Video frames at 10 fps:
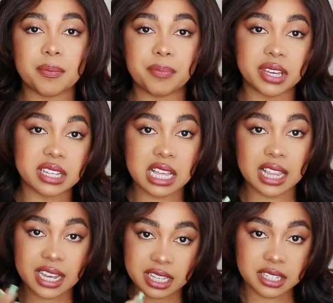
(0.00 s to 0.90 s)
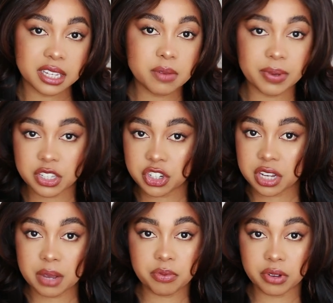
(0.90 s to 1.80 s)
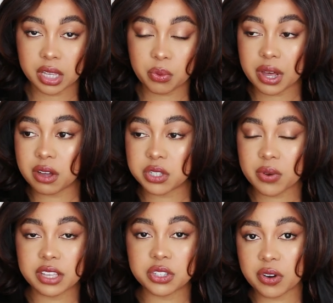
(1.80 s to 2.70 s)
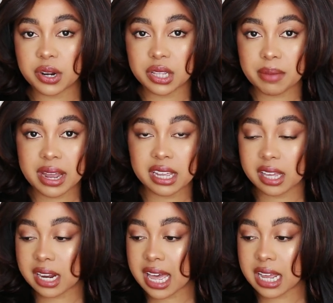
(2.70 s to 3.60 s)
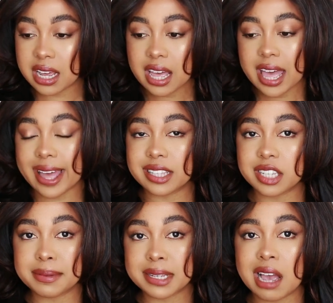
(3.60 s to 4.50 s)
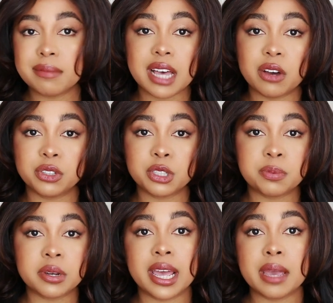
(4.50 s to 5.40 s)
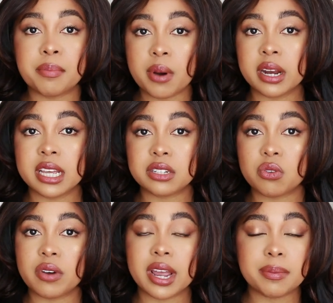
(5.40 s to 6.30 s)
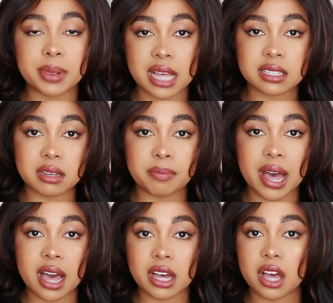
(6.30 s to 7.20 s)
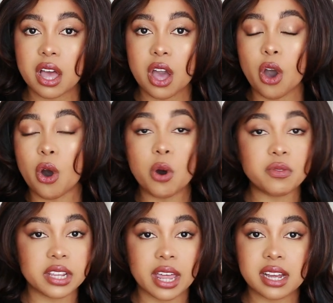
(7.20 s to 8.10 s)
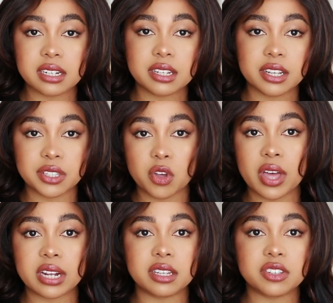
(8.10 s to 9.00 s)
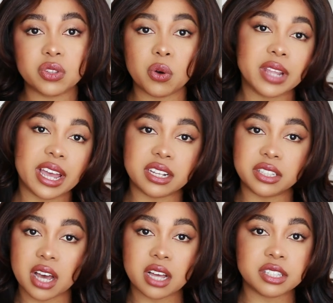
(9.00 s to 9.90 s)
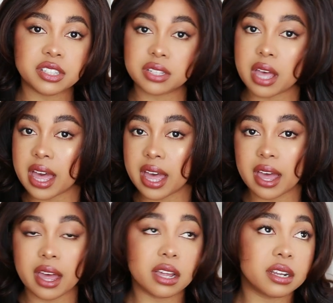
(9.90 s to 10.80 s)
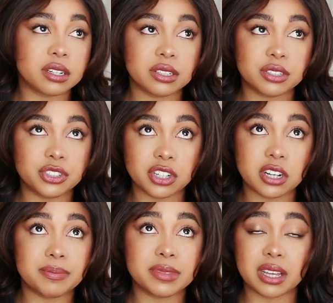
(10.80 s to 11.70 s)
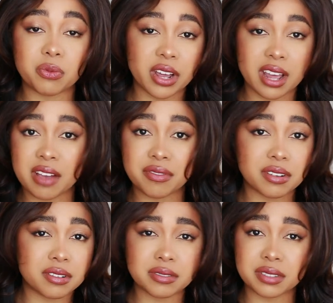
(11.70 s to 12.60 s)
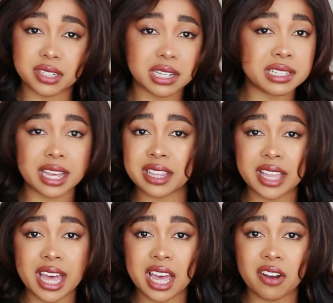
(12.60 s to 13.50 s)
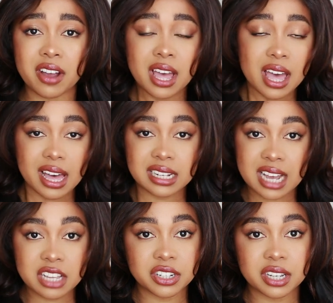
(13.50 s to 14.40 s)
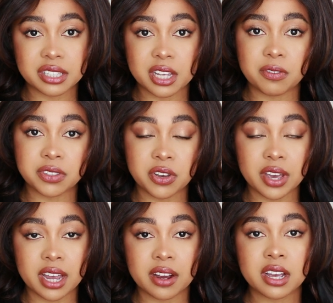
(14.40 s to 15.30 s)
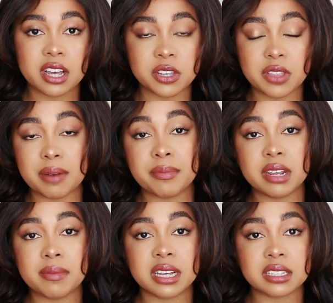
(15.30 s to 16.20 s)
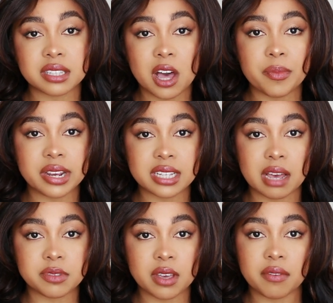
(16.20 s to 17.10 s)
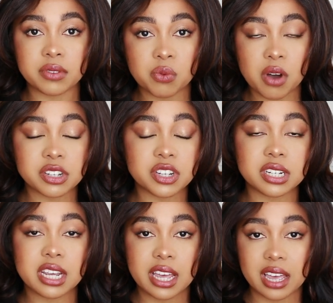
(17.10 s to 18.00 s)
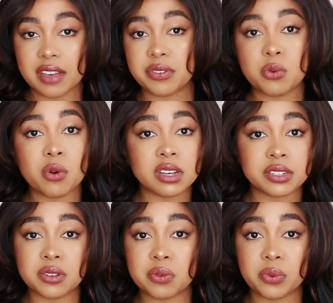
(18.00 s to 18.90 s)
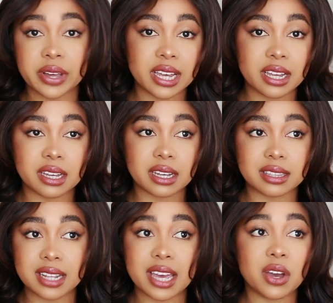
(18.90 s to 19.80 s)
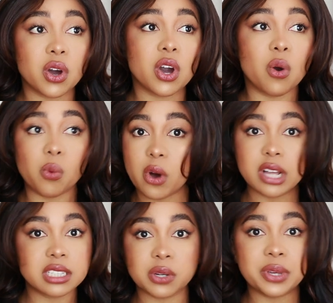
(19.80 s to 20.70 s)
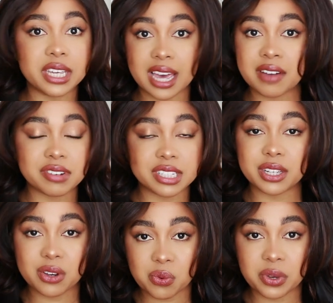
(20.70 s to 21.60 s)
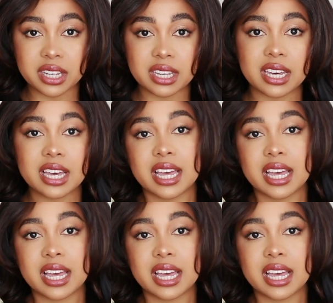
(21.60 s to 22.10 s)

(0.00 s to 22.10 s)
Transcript: because I like it to keep its shape really well, so I store it on the mannequin head, and sometimes I'll just put a bonnet or a plastic bag over that so that there's like dust and germs and whatever is just in the air attaching itself to your hair. So that minimizes how many times you have to wash it. If you wash your wig like once a week, every single week,